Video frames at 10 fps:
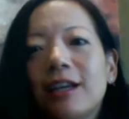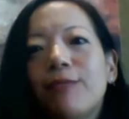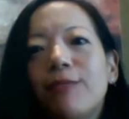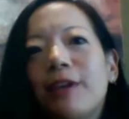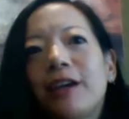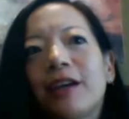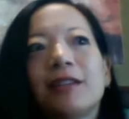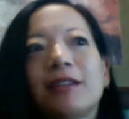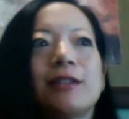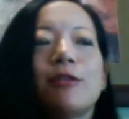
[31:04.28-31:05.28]

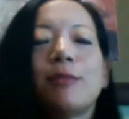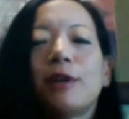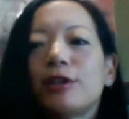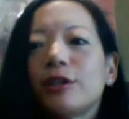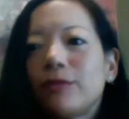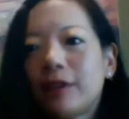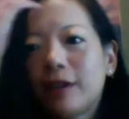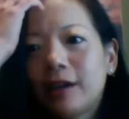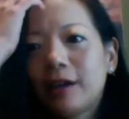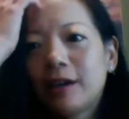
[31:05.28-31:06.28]
because so much of
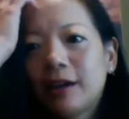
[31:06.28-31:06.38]
they